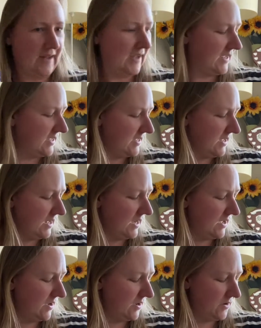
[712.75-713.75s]
a
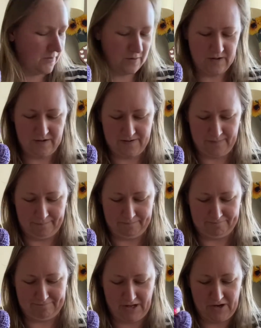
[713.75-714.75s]
yellow,
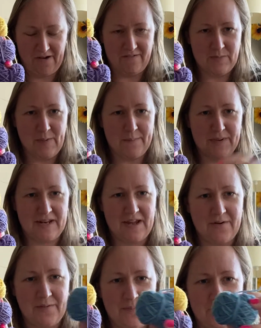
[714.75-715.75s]
I can't remember
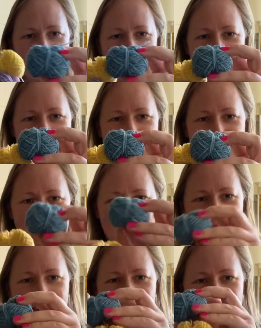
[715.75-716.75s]
now, was it this one?